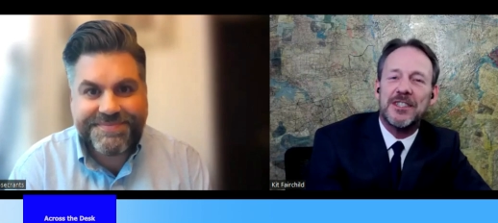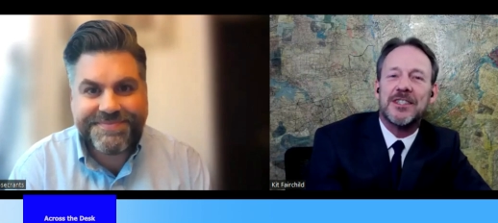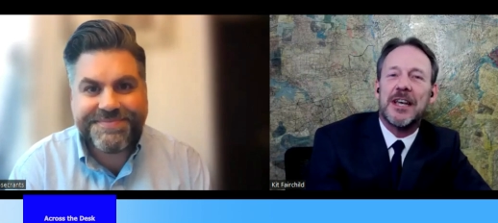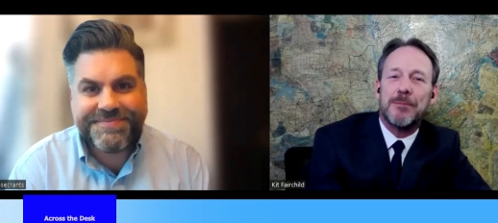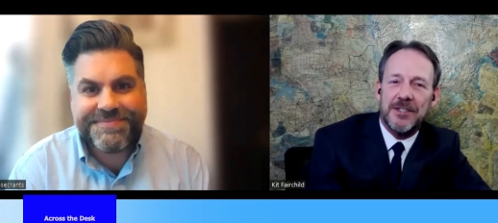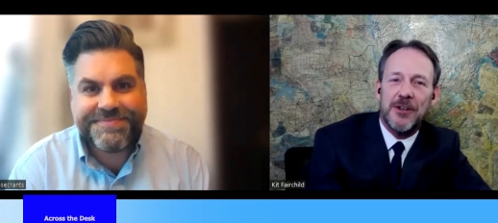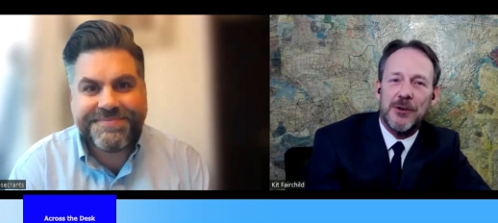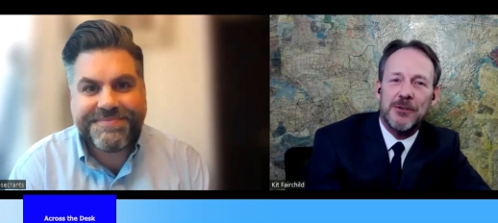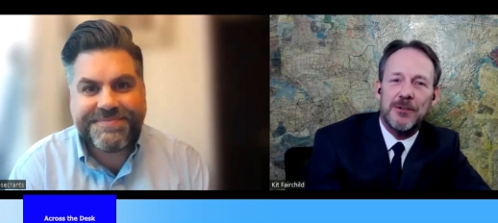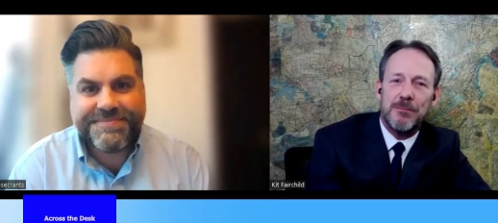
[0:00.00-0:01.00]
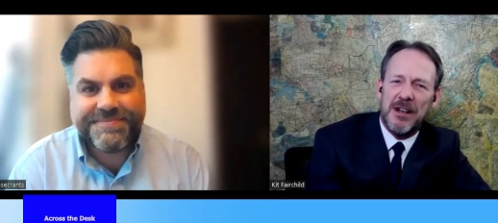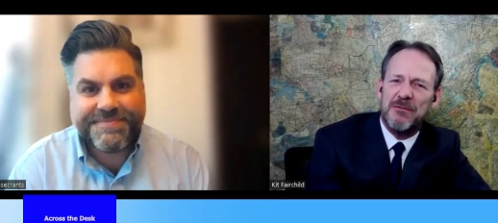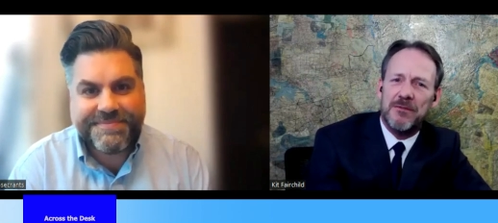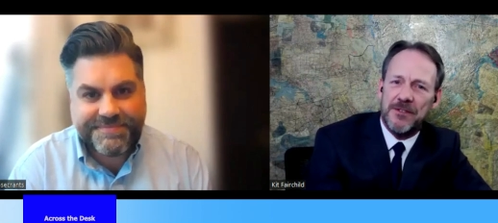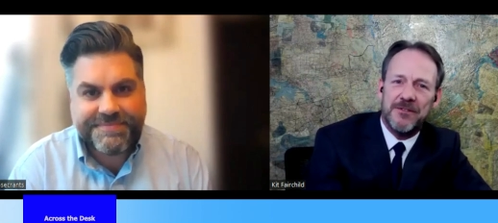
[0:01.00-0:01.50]
Speaker 1: this episode, about
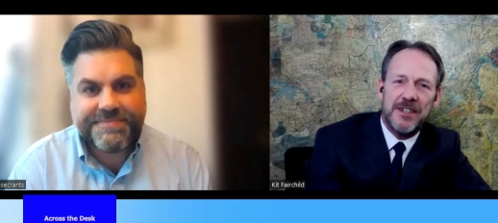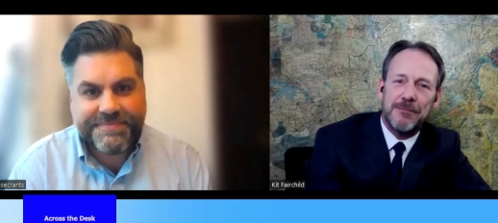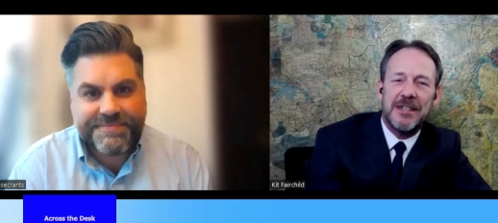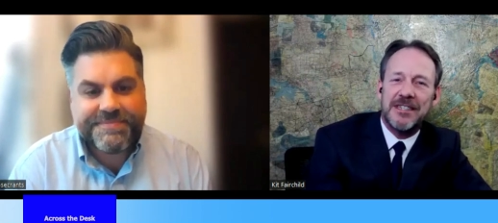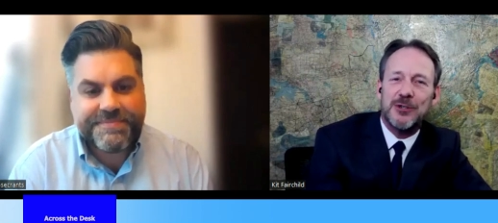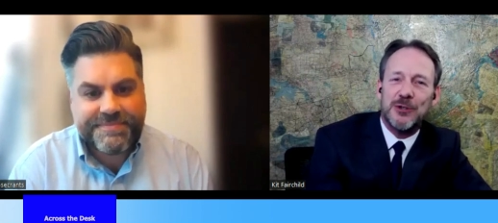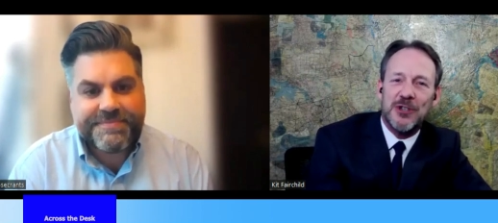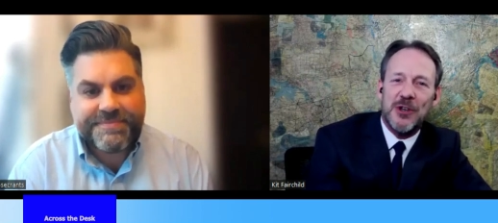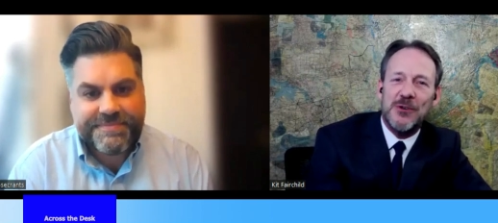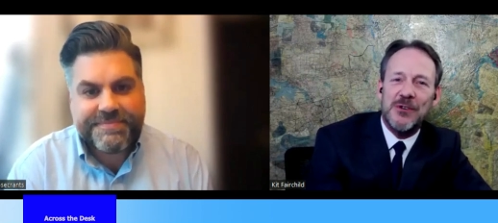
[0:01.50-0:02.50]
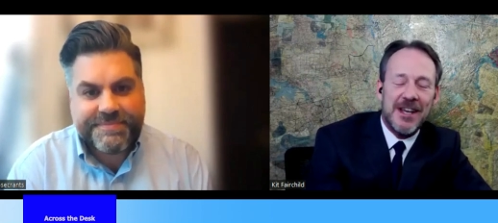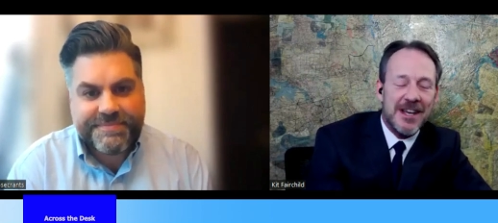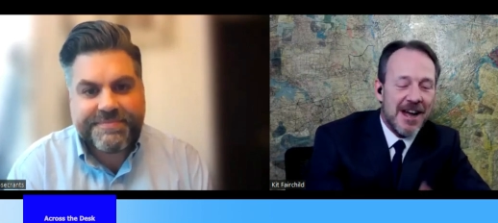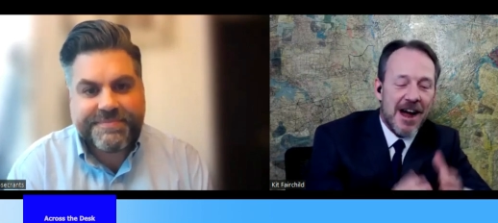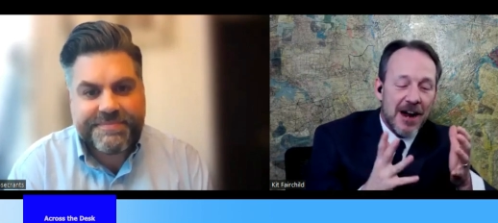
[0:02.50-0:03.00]
15 minutes or so.
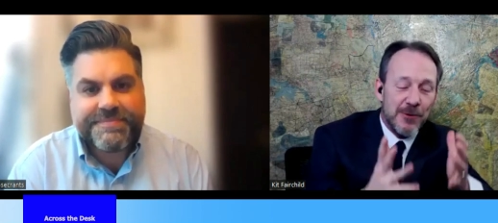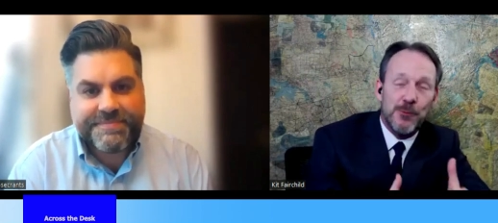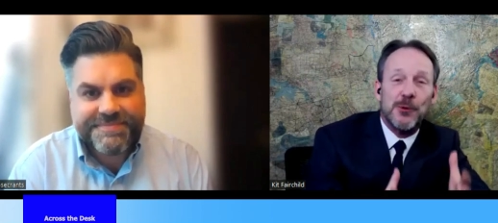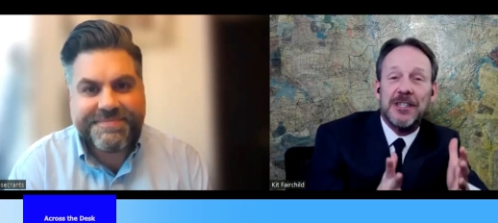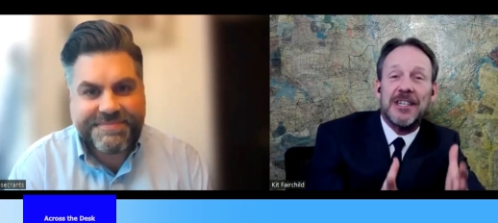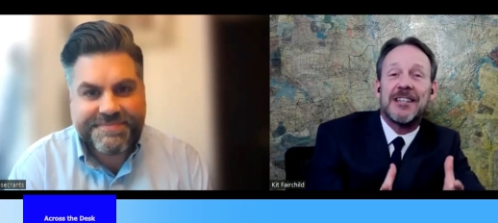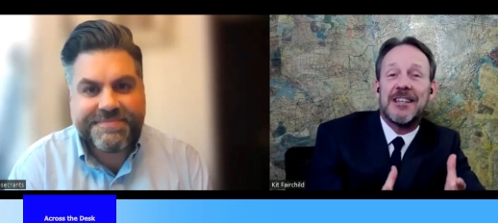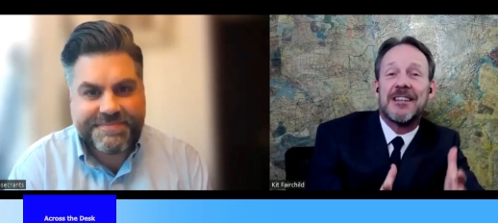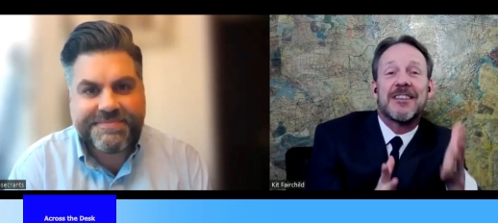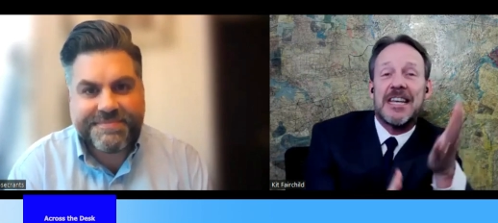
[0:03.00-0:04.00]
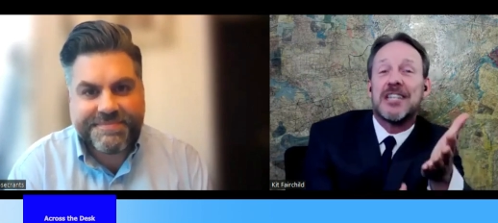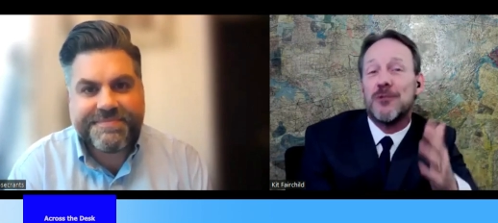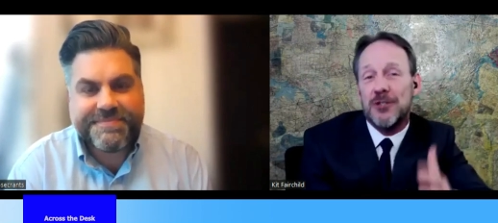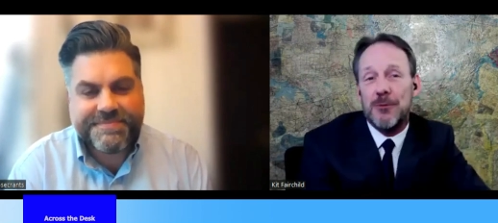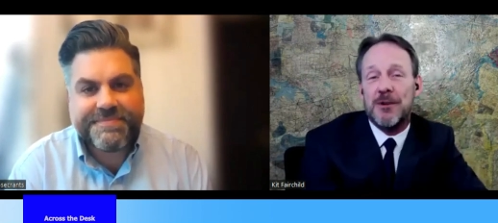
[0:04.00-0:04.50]
I really thank
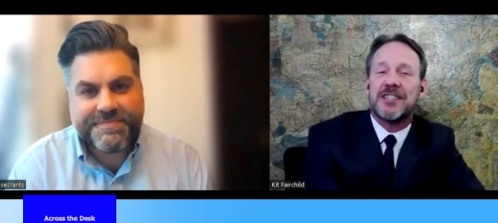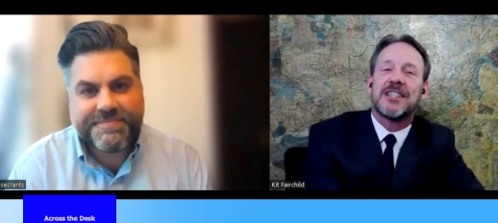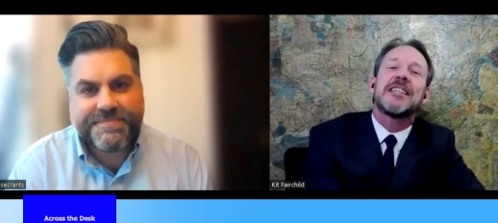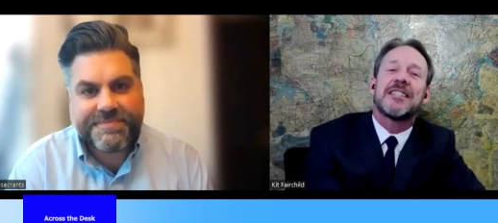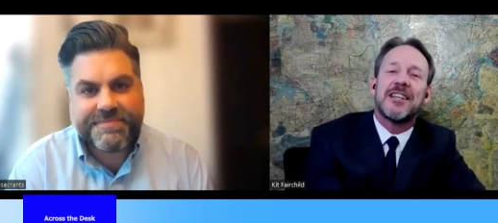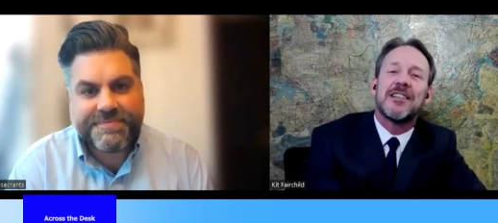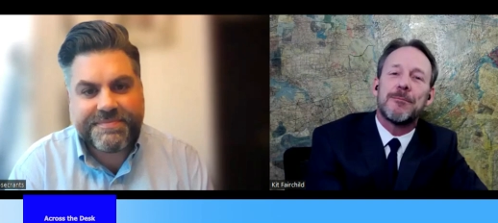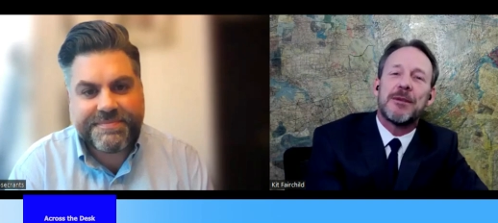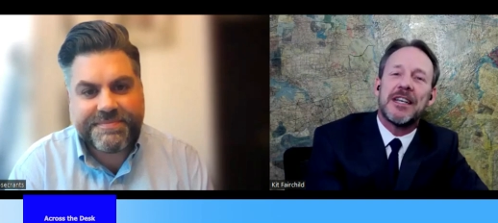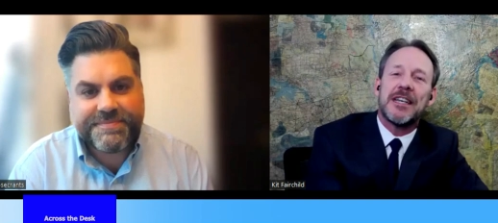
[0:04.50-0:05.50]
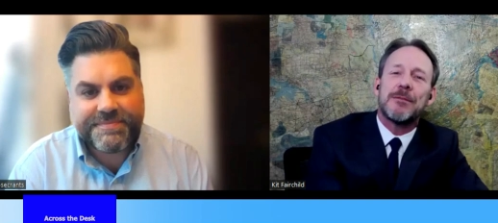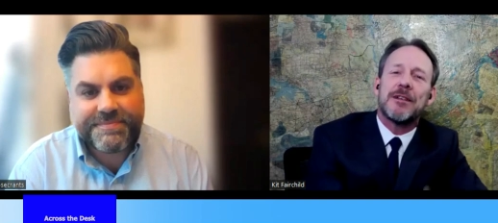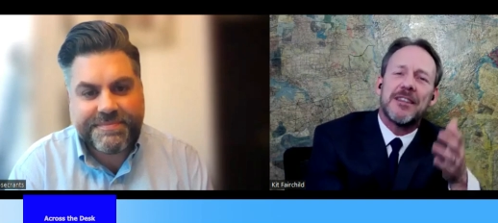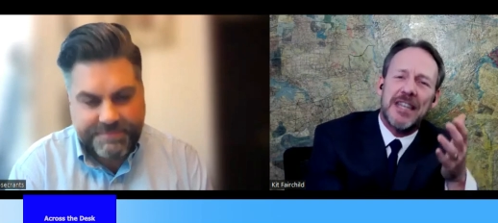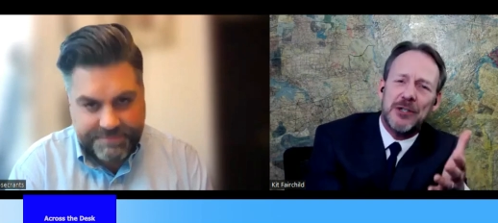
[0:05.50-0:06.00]
you so much. I didn't get to tell you at the beginning,
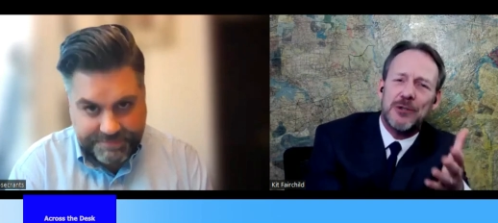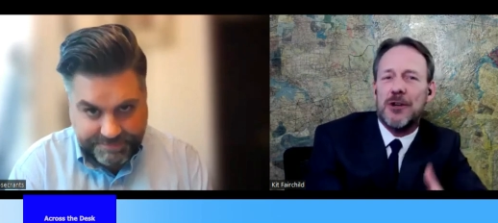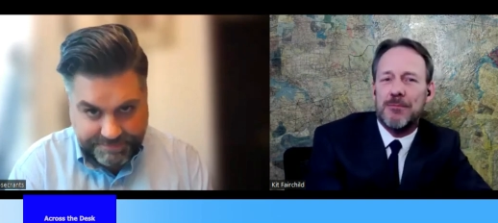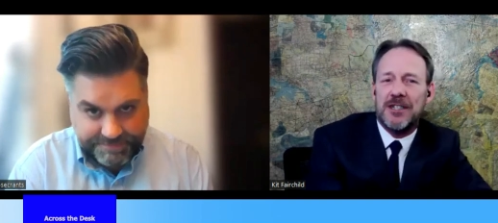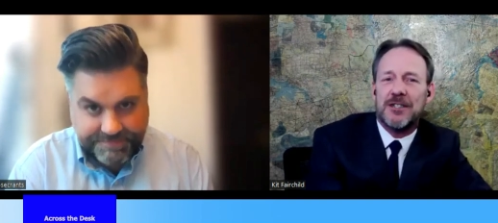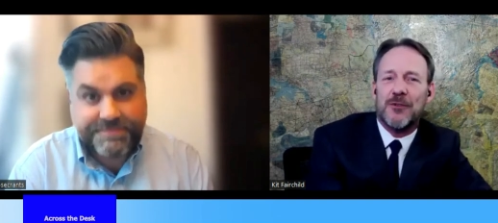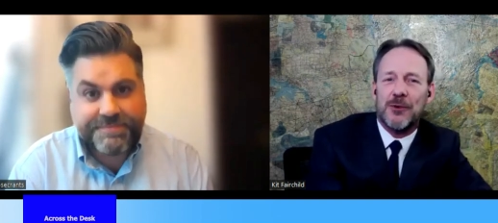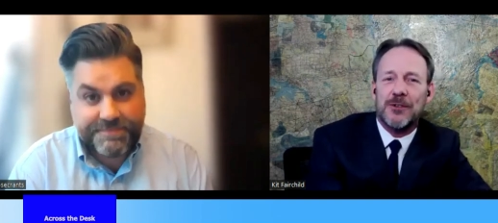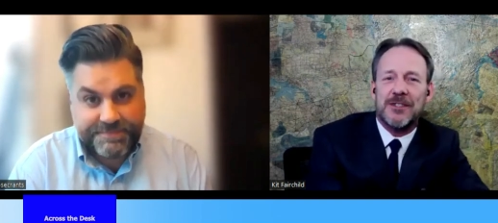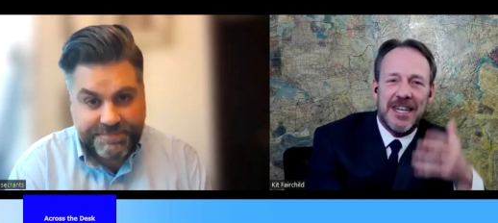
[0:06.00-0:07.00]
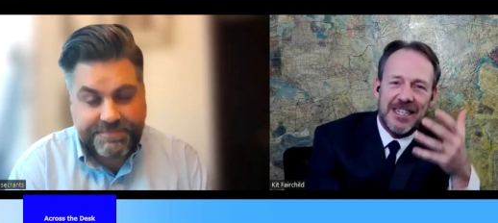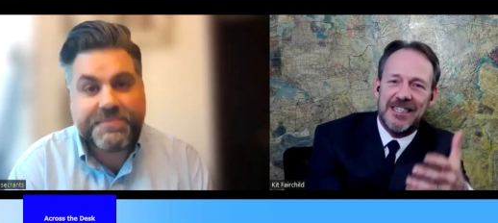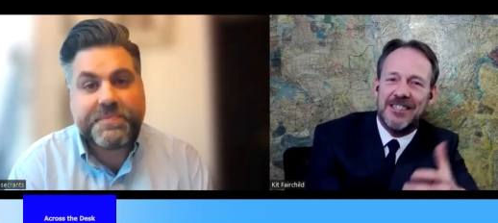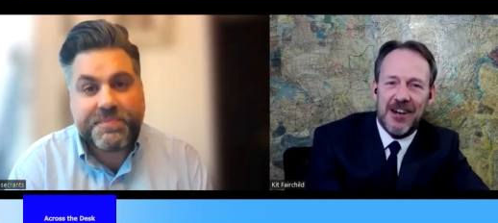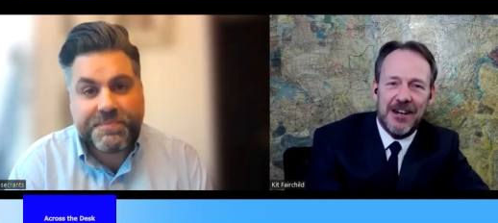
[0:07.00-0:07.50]
but thank you so much for taking
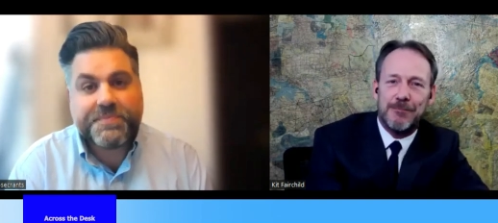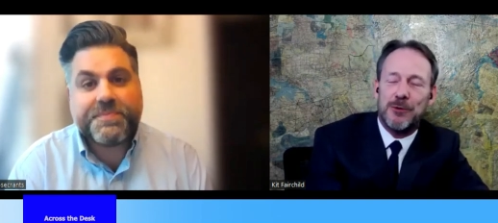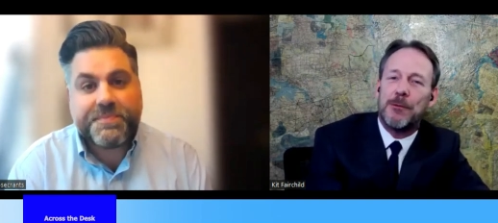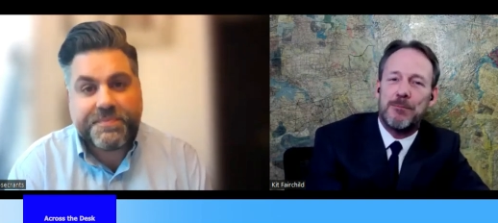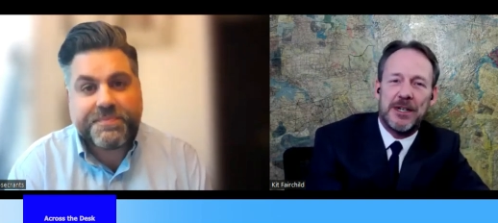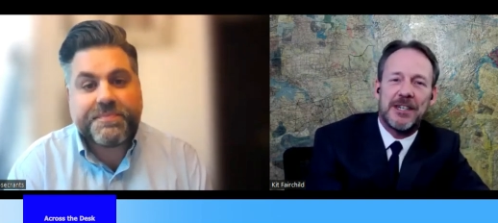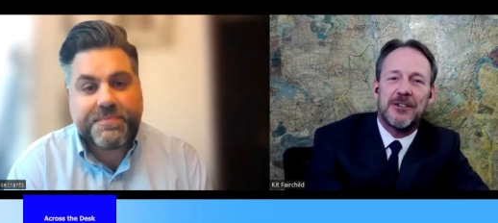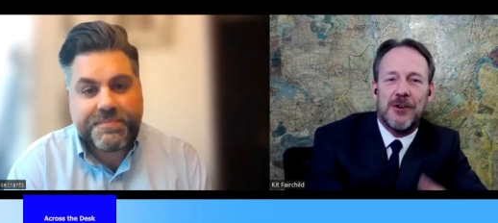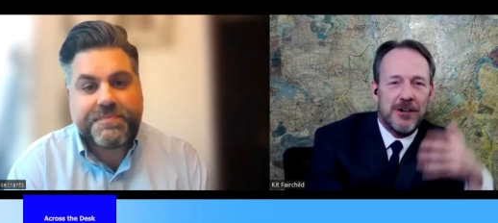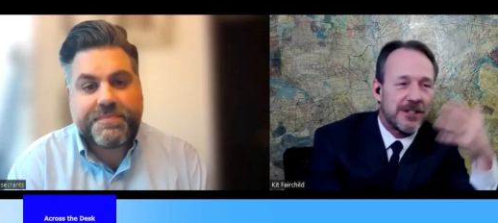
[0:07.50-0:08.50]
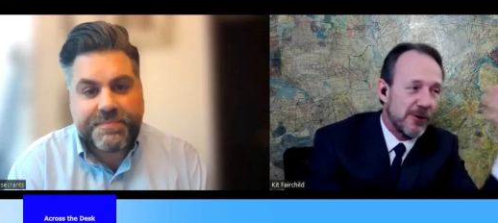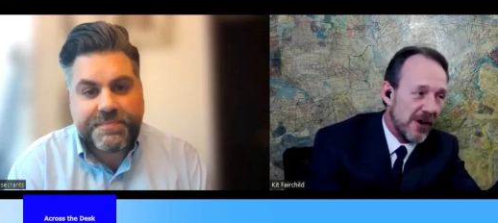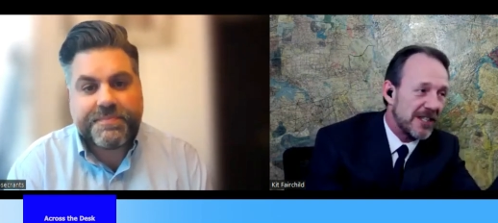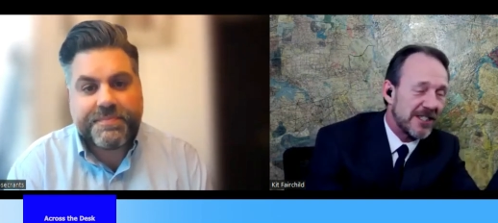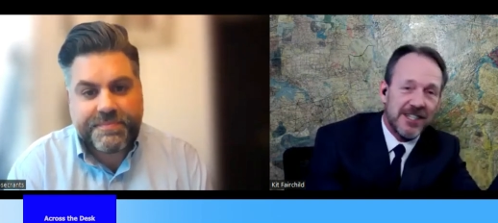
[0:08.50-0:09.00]
the time to appear on
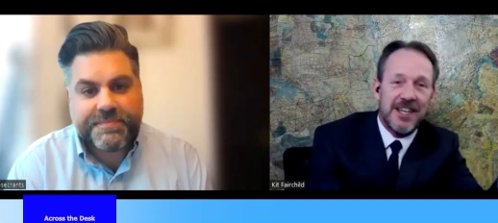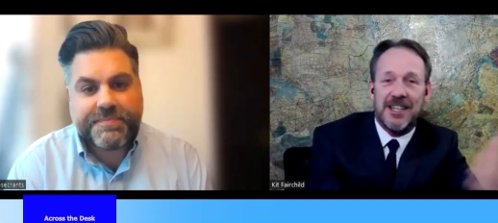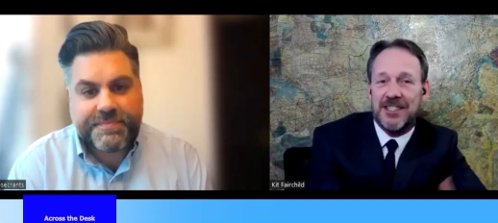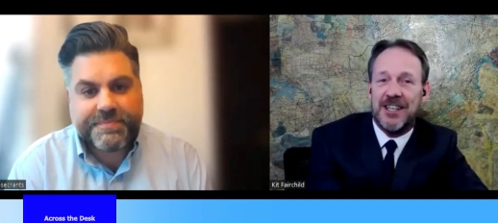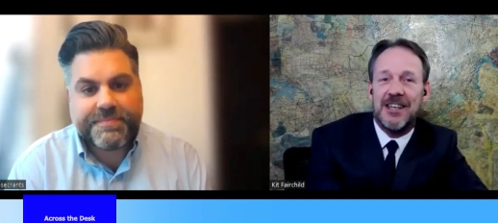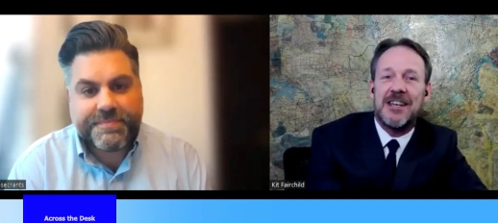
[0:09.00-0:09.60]
Across the Desk